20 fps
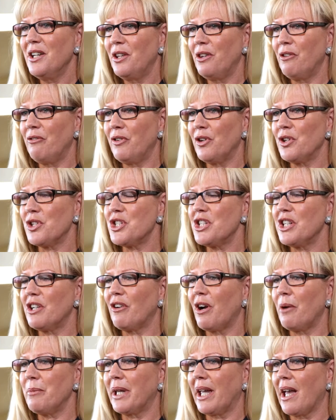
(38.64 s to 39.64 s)
the first year
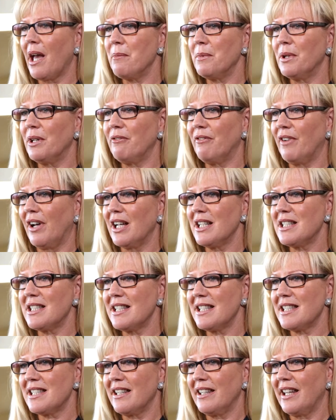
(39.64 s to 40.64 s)
I became an
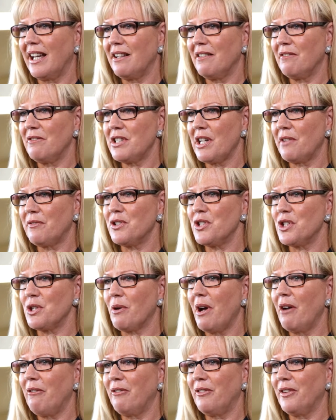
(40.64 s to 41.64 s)
advisor, so that toughened you
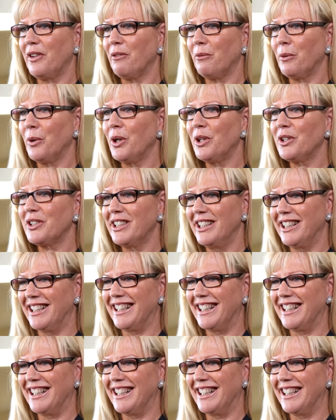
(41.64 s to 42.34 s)
up for the world.